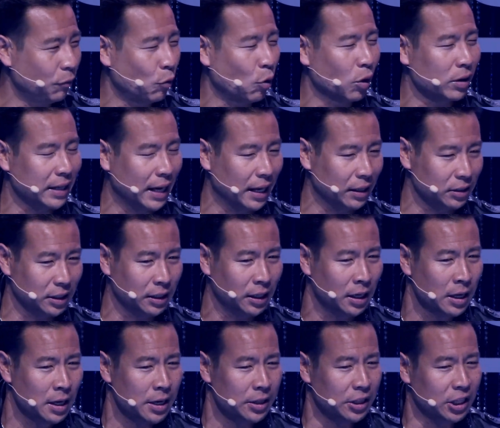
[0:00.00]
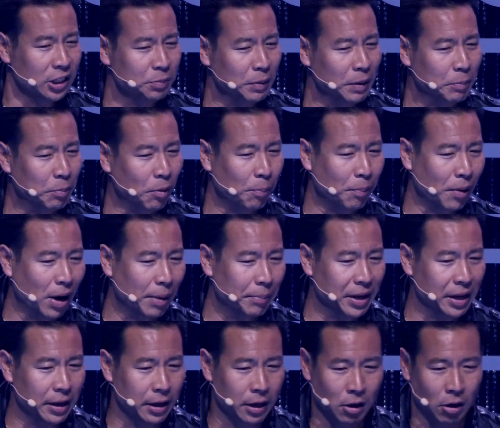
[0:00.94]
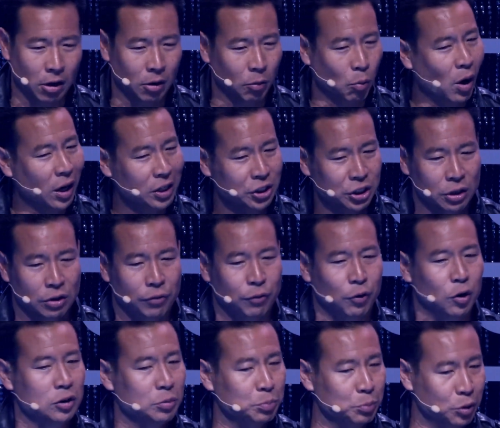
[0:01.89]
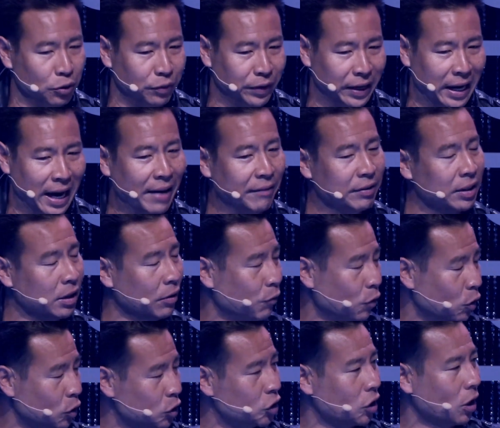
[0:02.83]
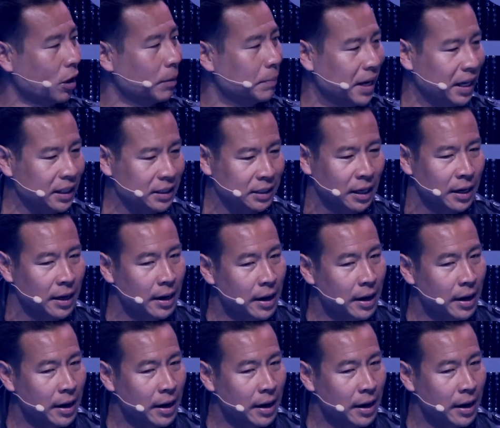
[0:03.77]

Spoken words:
4,000. These people probably are watching their first movie, having their first Starbucks.